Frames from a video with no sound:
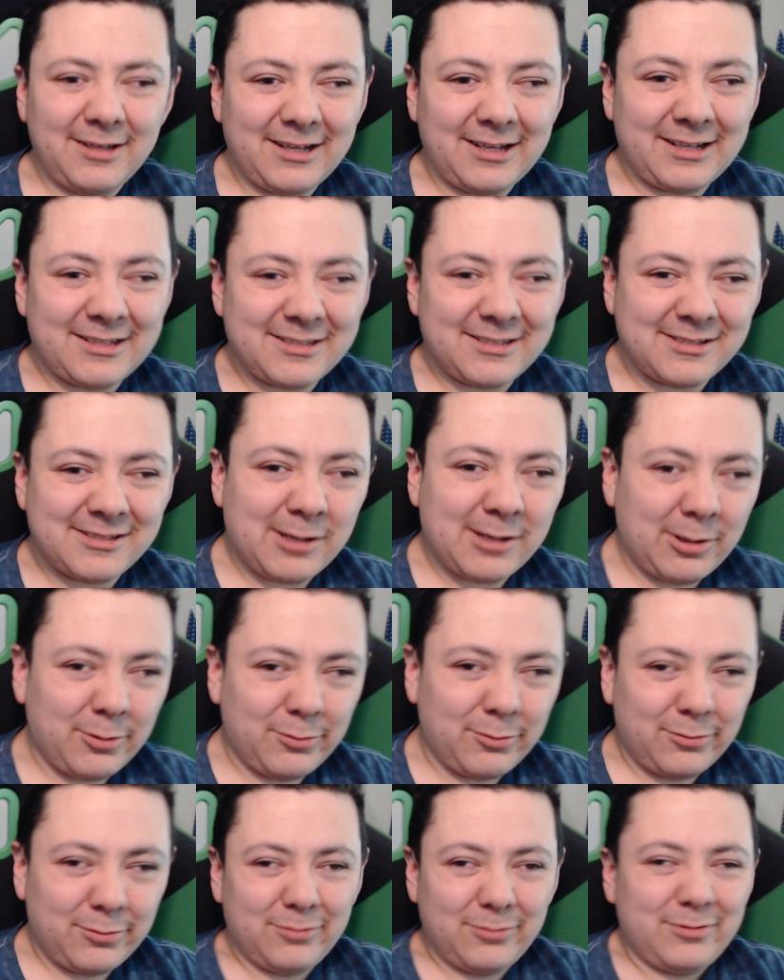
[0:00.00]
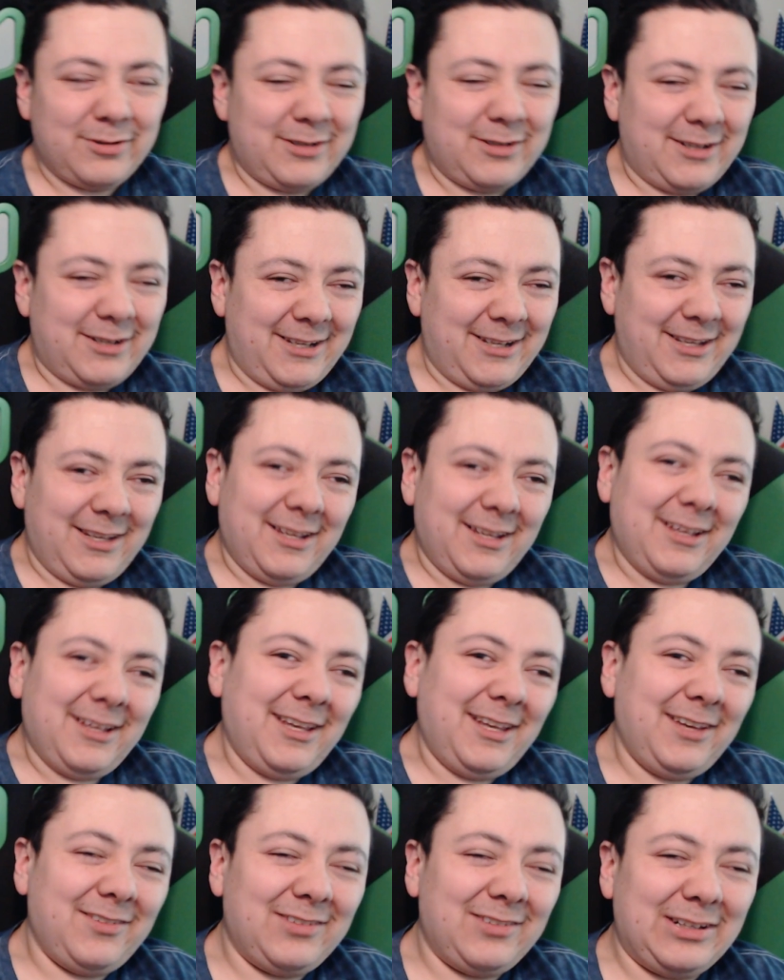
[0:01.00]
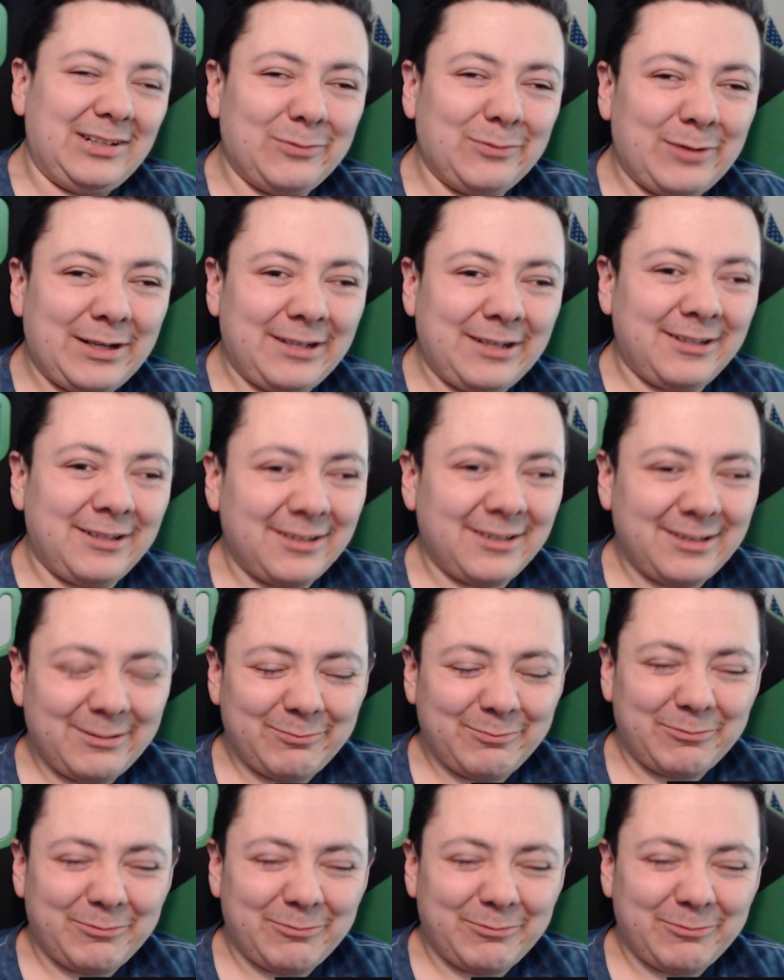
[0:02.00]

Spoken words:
And so, even when